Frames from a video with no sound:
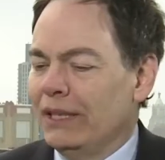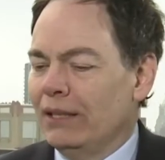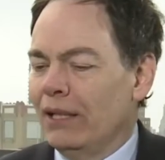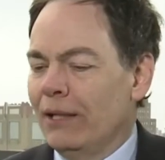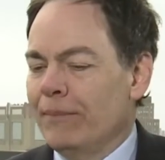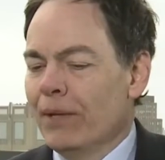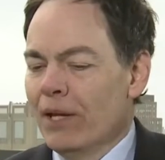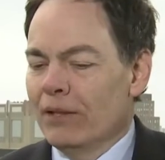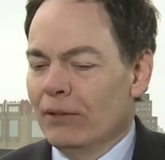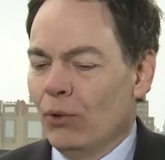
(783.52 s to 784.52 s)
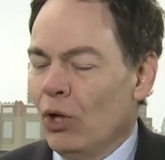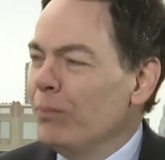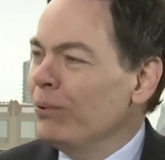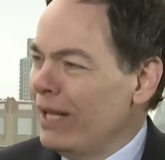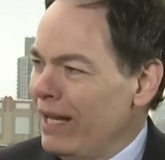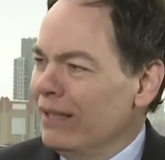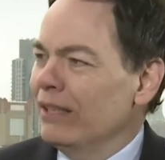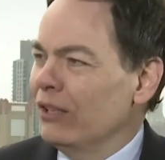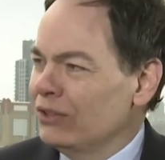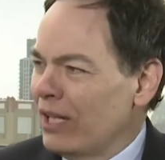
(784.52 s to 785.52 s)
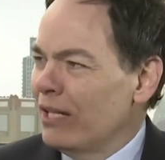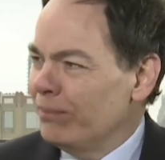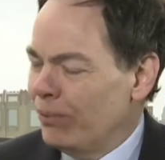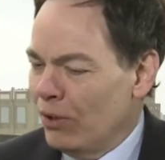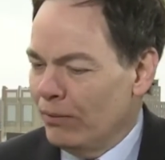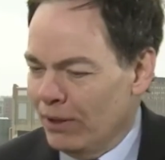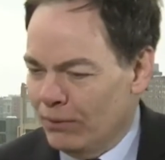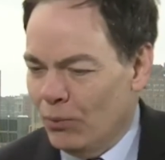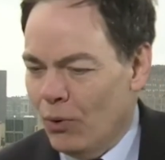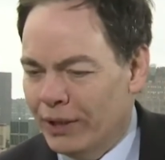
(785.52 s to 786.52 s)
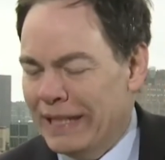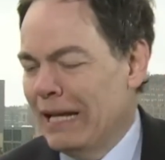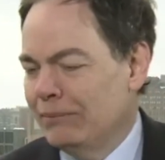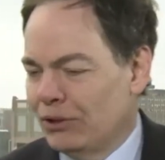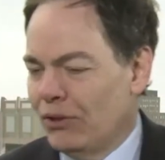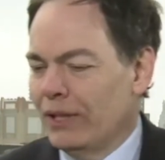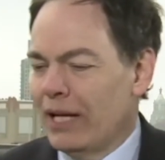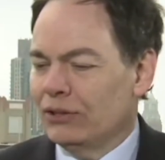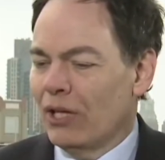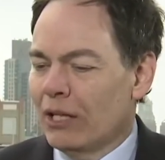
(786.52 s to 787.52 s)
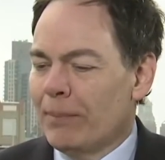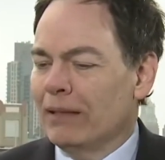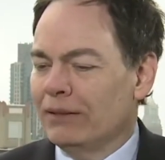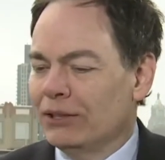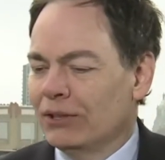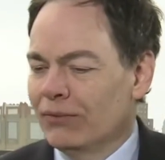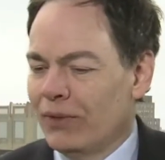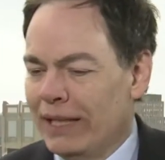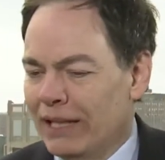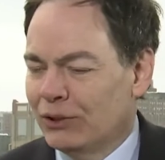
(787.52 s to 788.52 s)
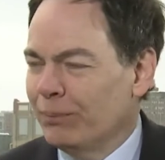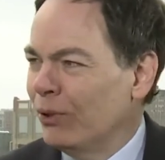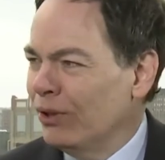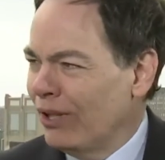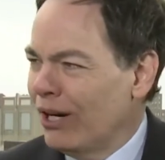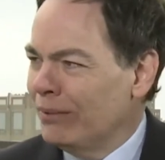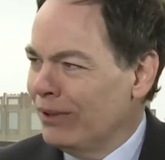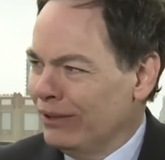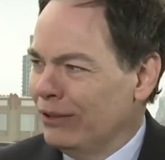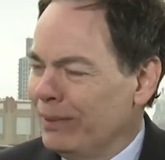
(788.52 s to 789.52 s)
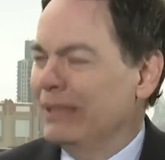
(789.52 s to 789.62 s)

the role-playing that goes on, war games going on. Talk about this financial Pearl Harbor a little